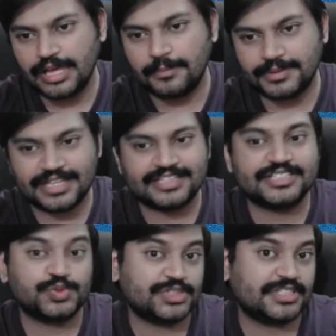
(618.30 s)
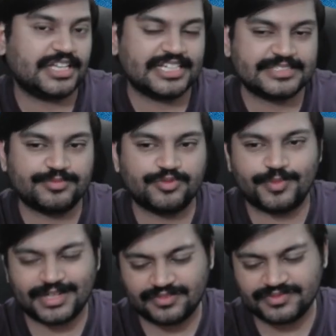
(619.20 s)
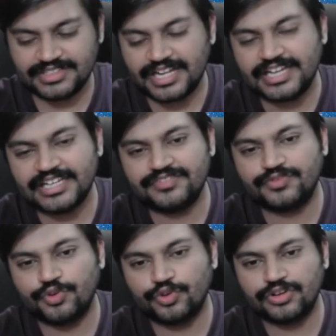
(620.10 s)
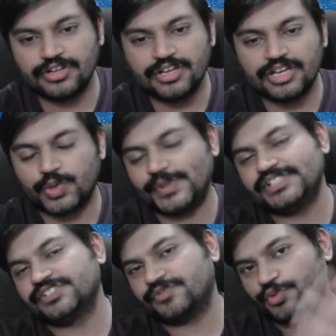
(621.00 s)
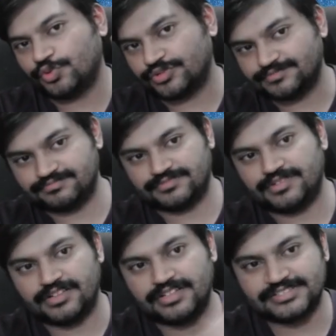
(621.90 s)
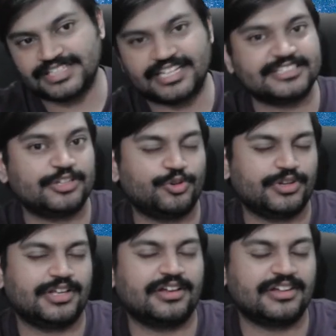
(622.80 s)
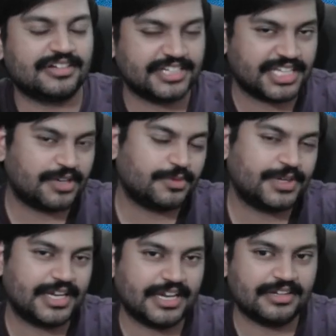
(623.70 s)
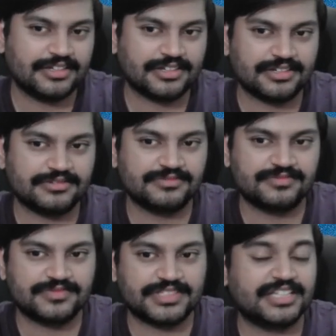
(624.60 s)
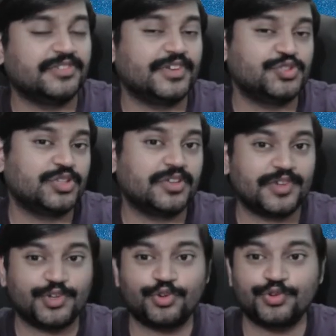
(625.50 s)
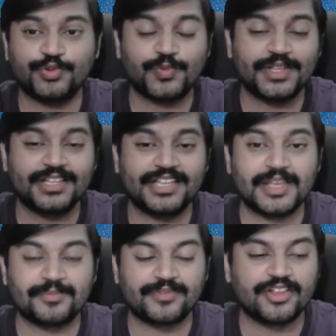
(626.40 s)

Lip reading: but yeah, this was a nice move. But after knight e4, queen g4, Senna Salonika recovered and then eventually went on to win the game.